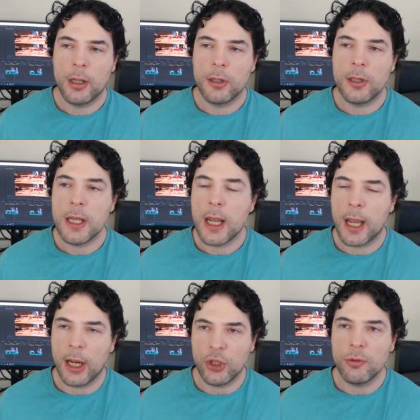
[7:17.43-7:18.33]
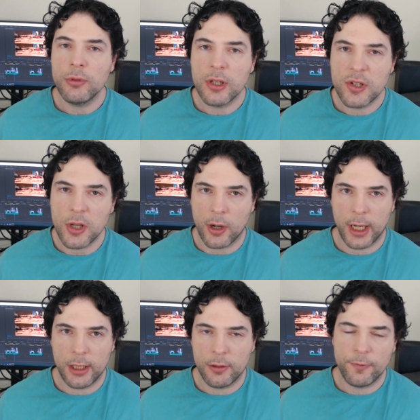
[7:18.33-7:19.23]
the actual
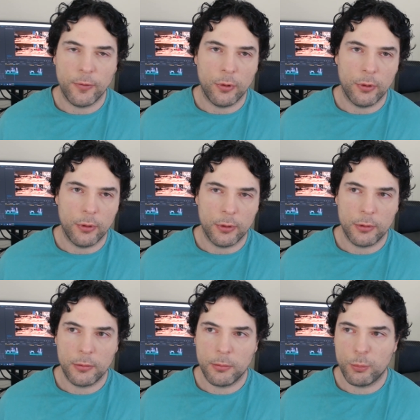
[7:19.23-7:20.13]
design for